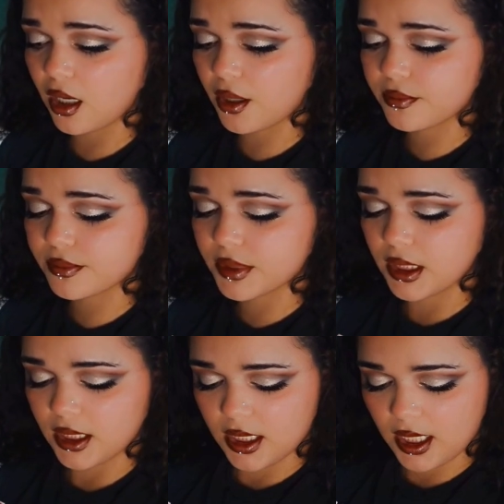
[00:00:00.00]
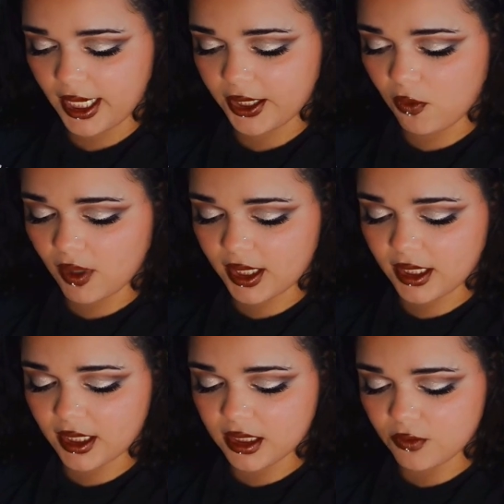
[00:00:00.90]
um i don't want
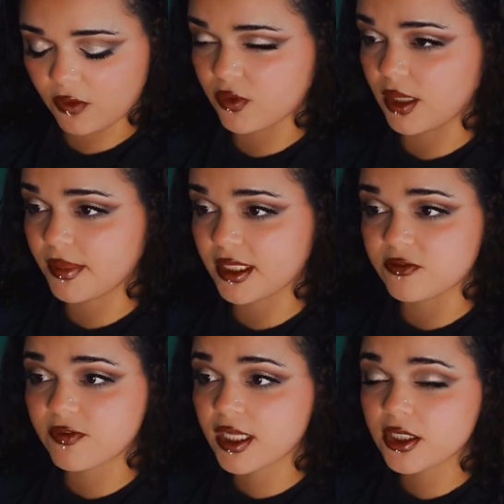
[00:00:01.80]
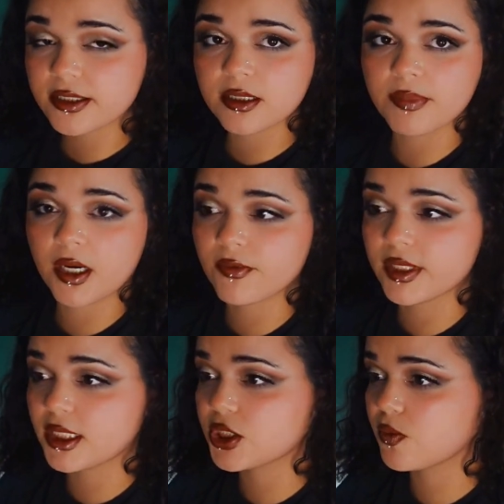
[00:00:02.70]
to ruffle anybody's feathers about
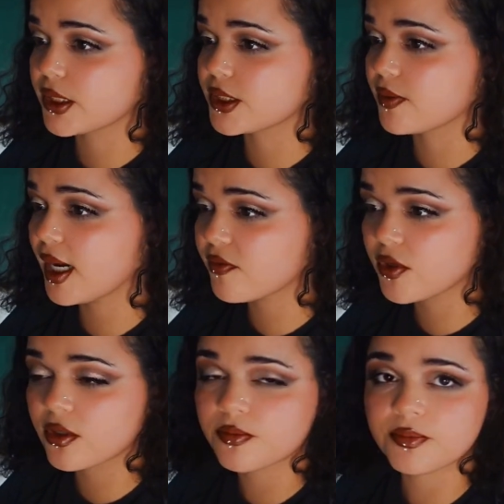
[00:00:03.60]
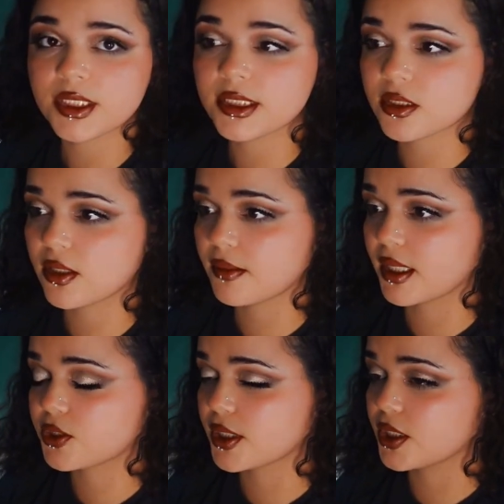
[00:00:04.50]
religion whatsoever please know that i'm
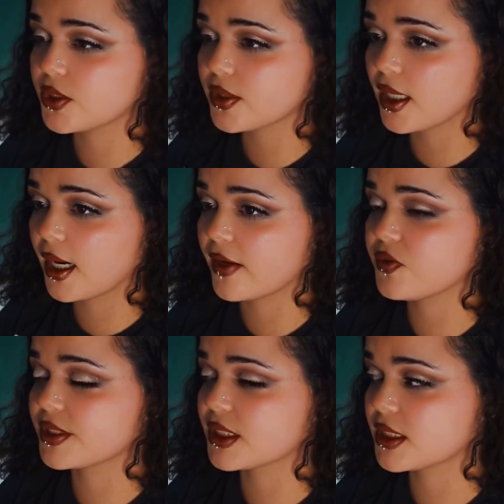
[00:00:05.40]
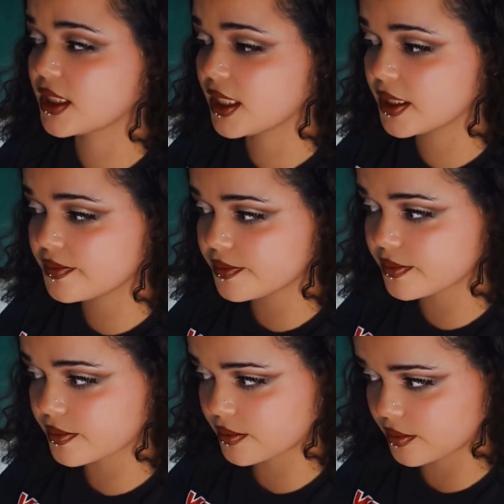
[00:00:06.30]
not trying to do that i've just seen
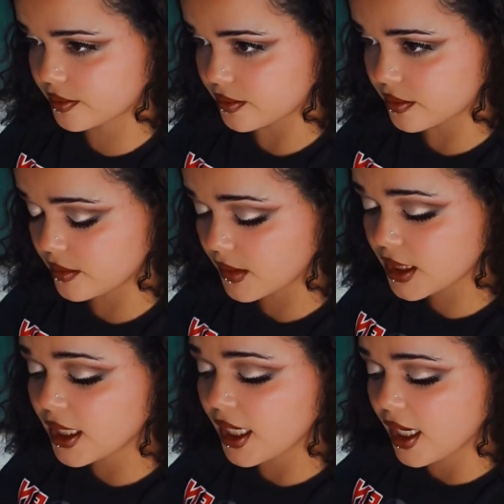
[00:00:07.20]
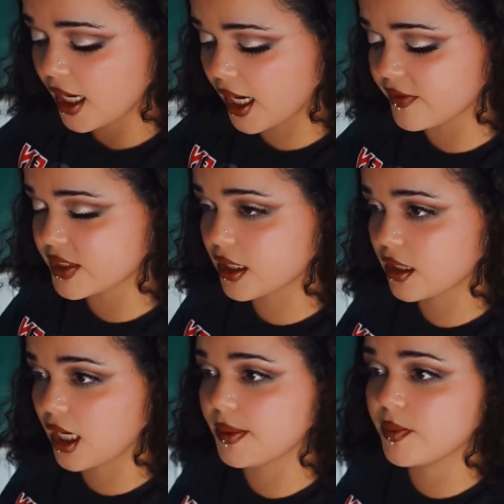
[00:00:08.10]
i've seen a
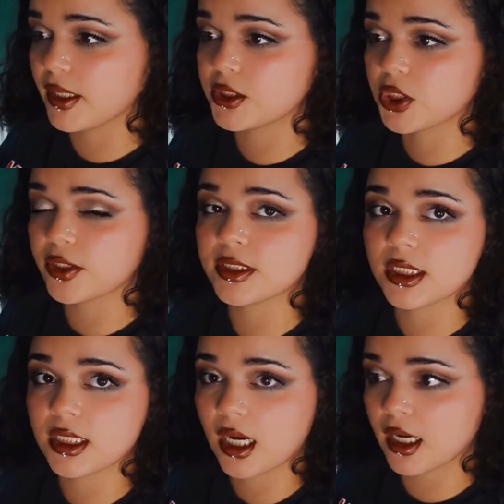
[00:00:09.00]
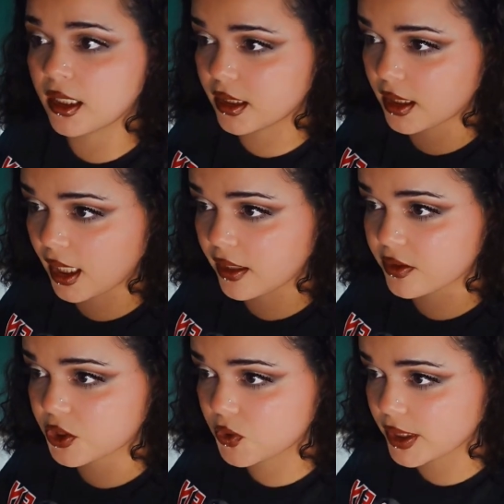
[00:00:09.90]
lot of people that turn to god and it kind
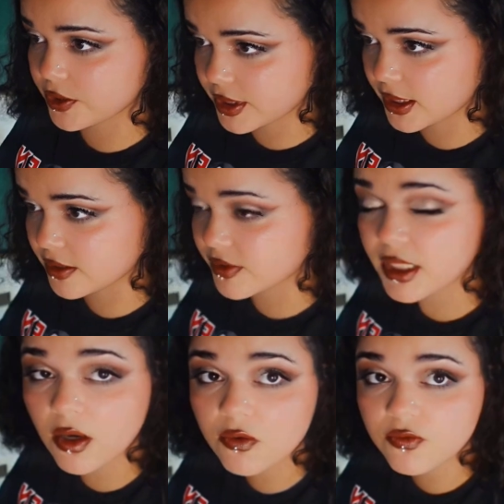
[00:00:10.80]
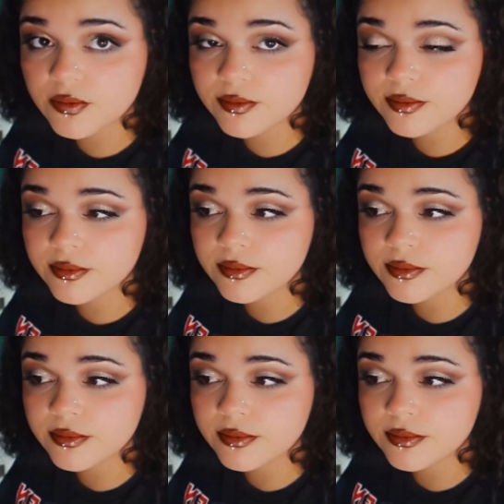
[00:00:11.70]
of destroys their sense of self